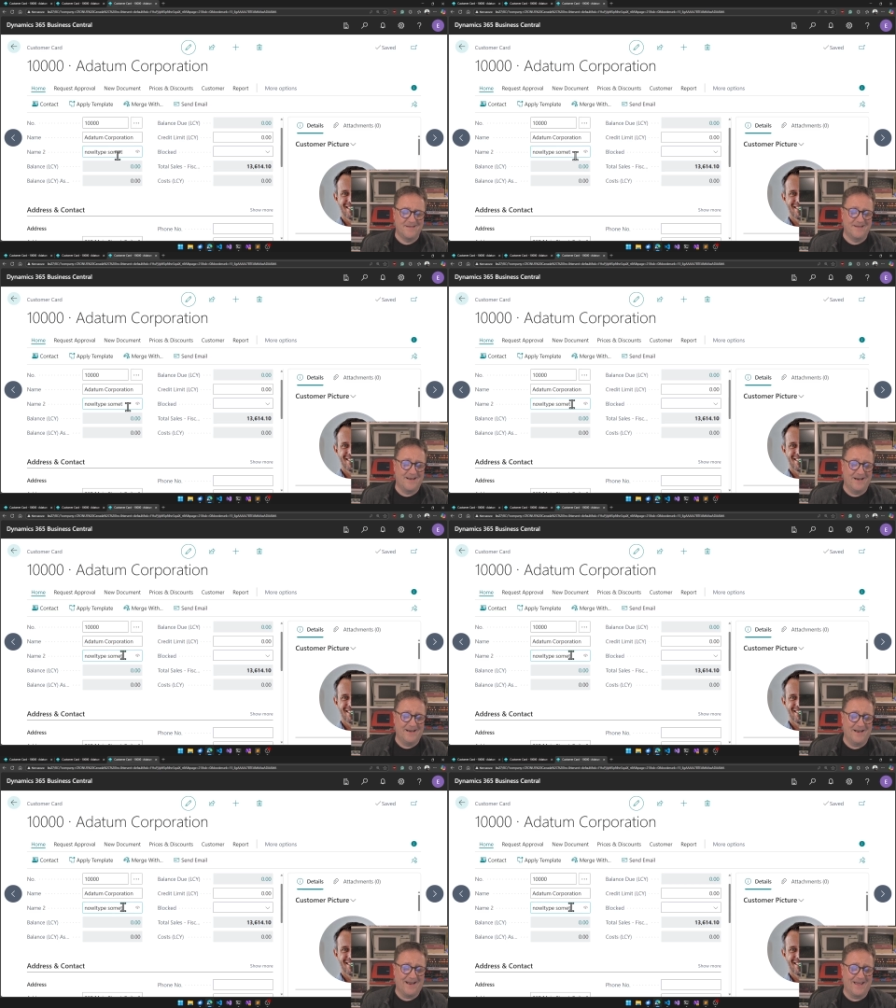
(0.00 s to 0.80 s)

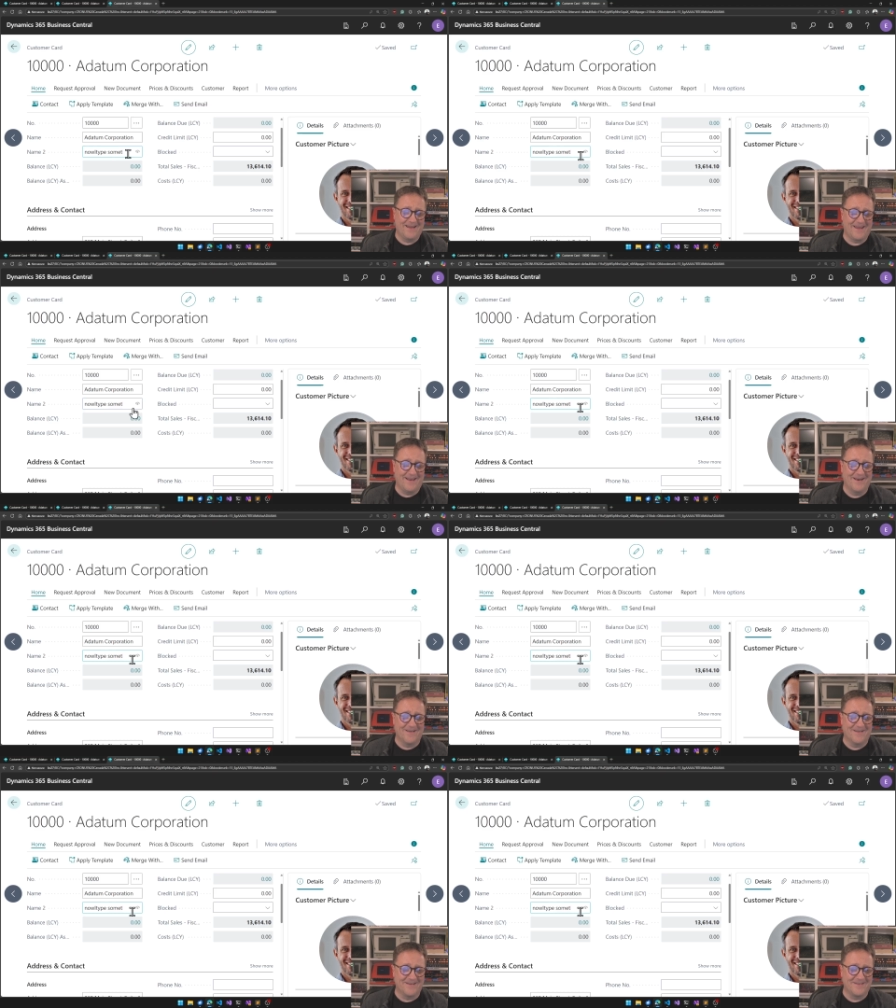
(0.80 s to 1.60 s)
Clearly I
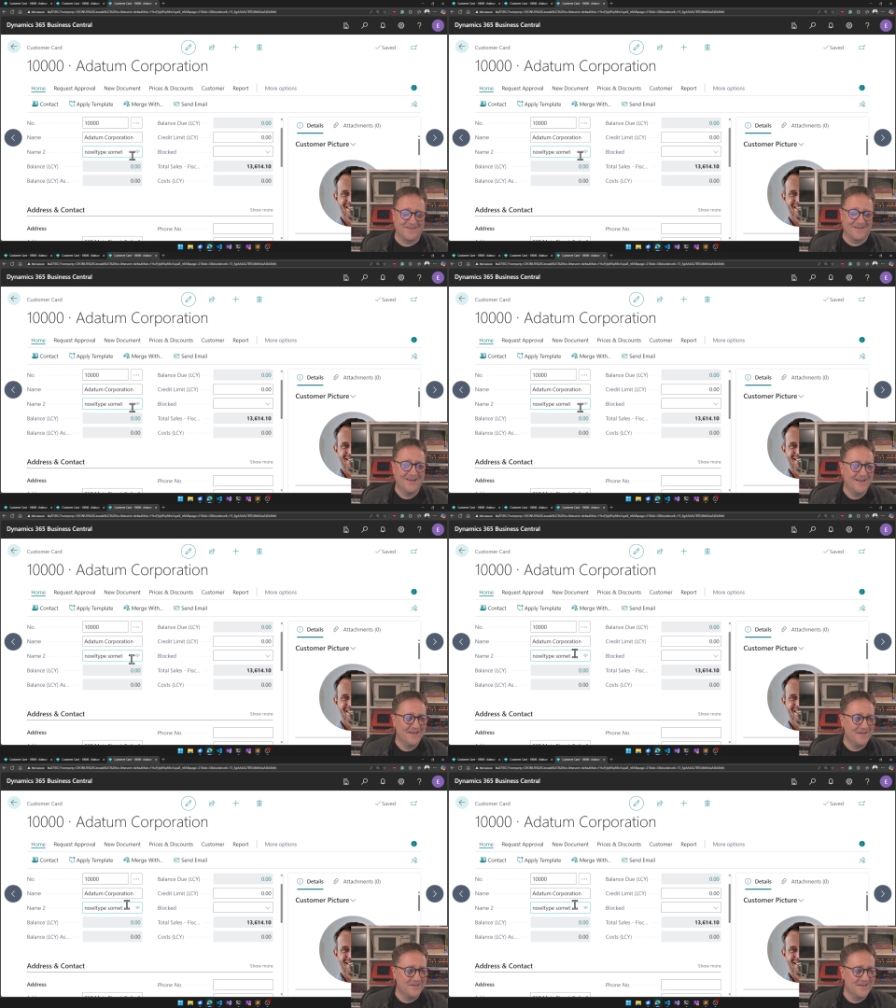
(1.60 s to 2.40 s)
cannot
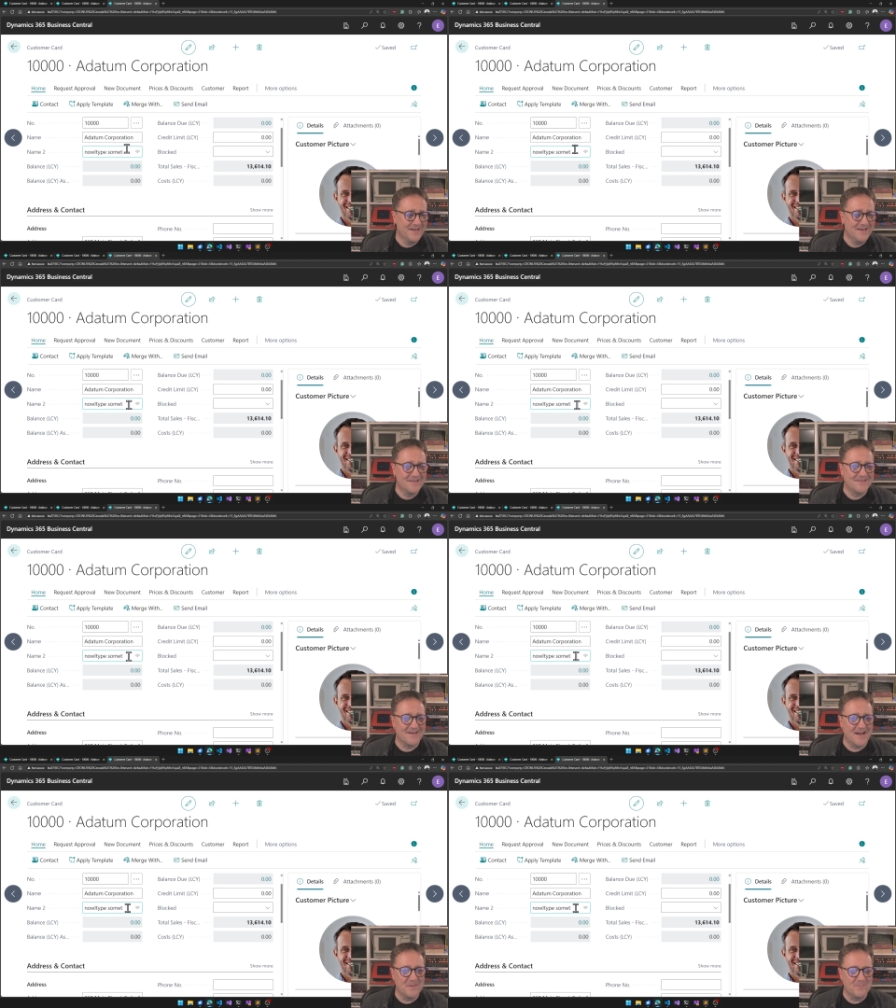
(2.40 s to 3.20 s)

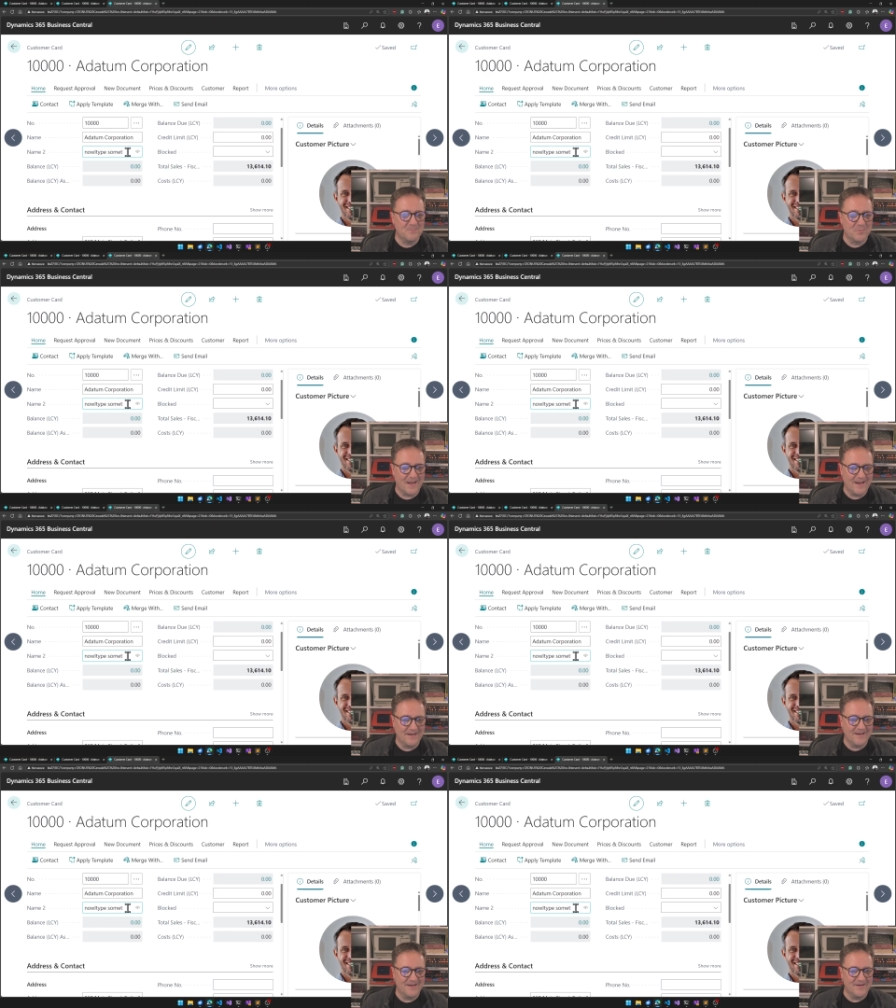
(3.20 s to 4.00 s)
type
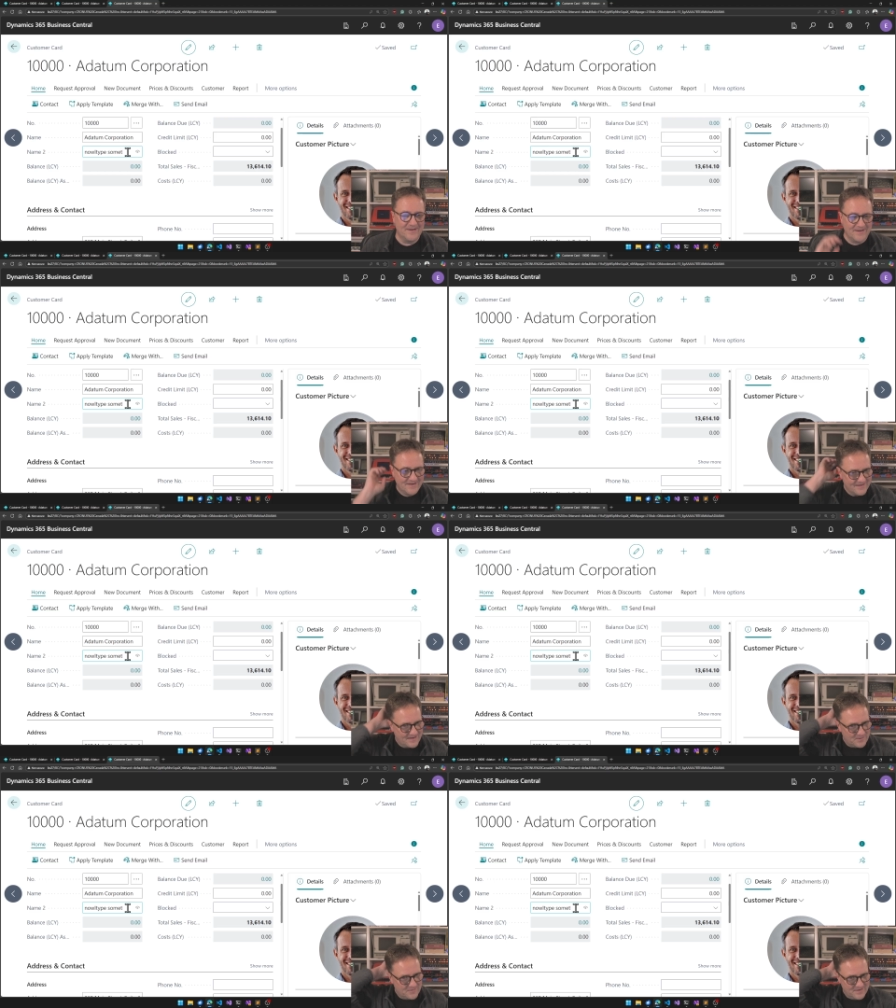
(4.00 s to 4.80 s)
blindly here.
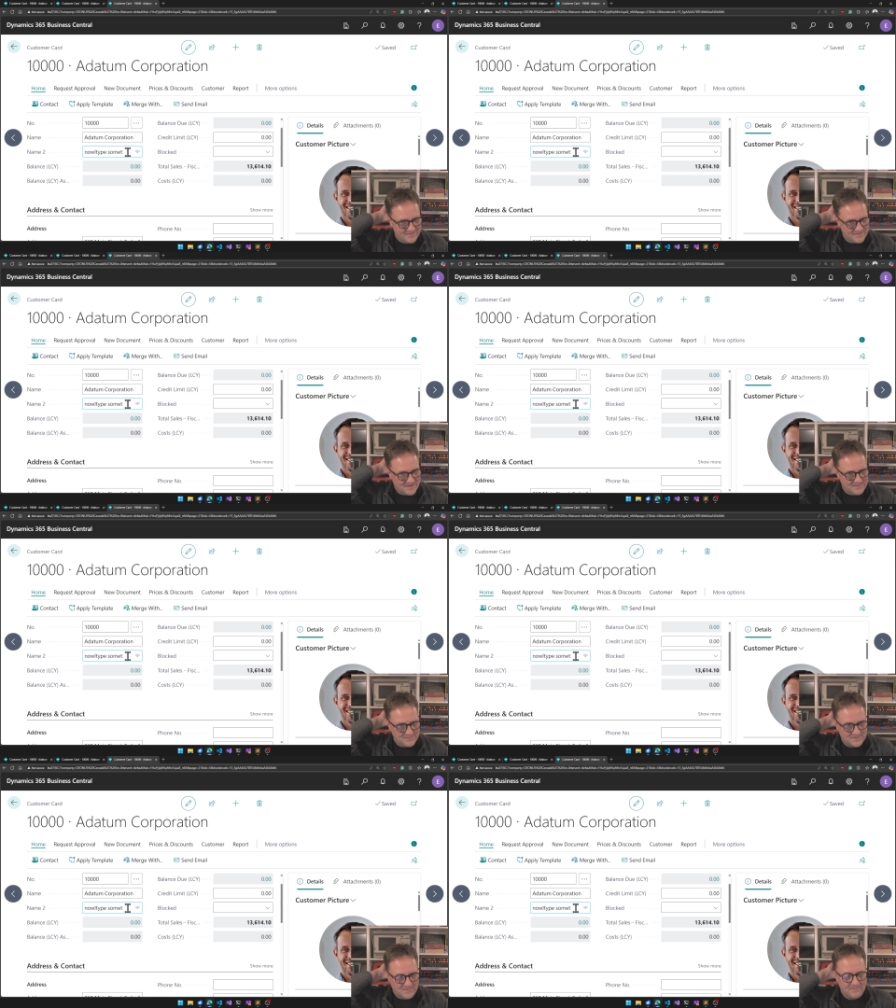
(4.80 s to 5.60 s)
Now I type
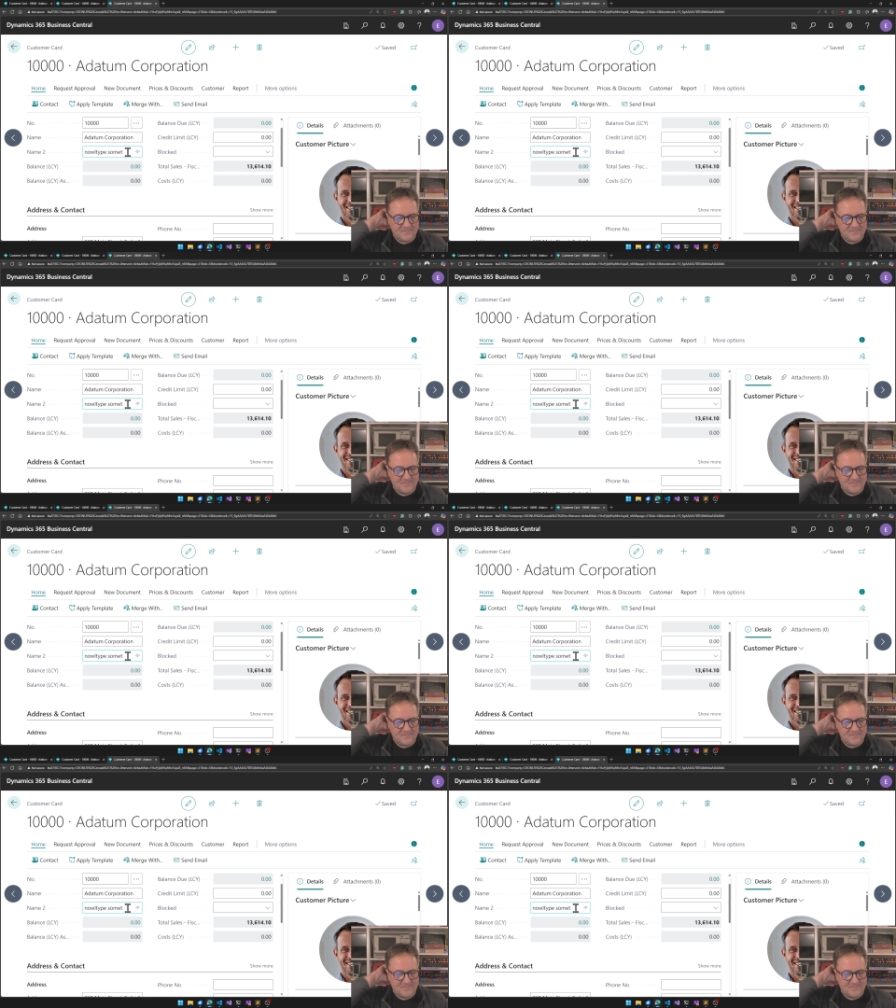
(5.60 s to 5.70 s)
some.